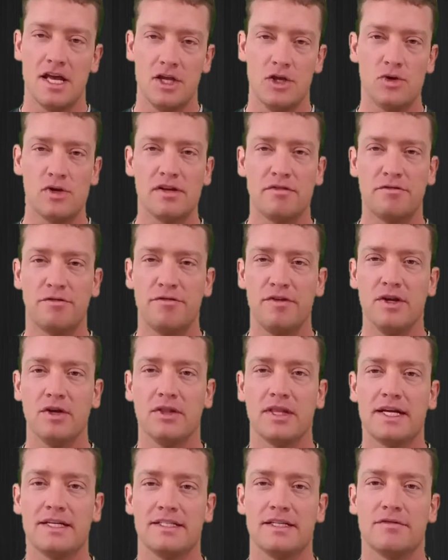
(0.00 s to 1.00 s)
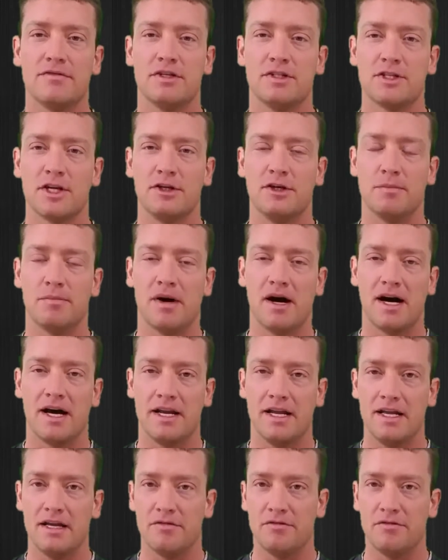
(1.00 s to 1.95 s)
You can feel that difference on your body.